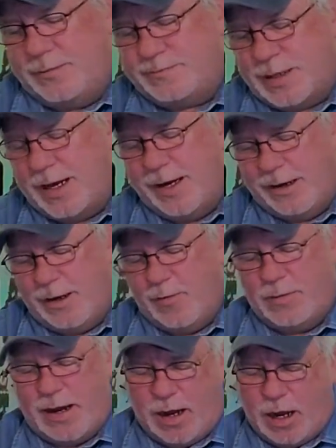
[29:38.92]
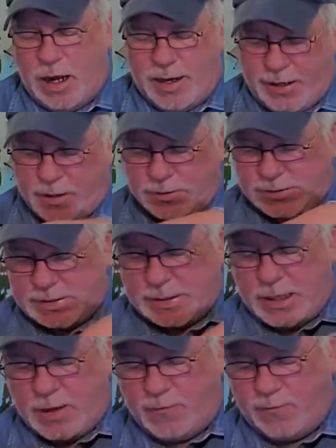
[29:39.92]
I love my audio
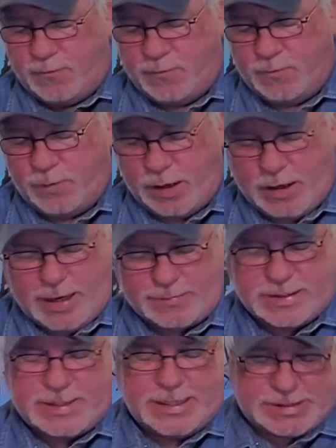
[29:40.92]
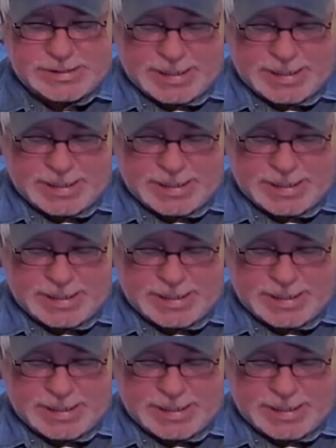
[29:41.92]
stuff. I'll have to test it